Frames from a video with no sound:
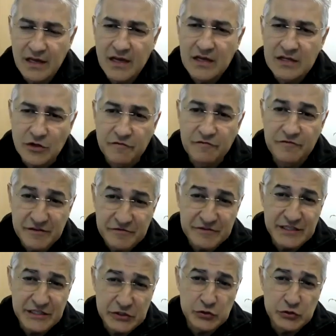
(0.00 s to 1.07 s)
voted
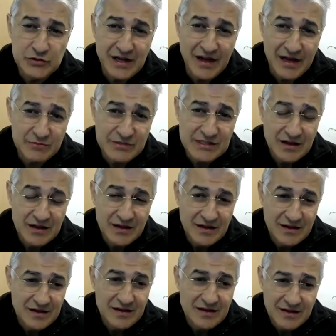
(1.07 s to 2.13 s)
47 times,
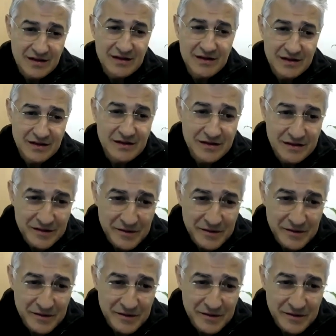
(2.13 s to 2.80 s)
52. There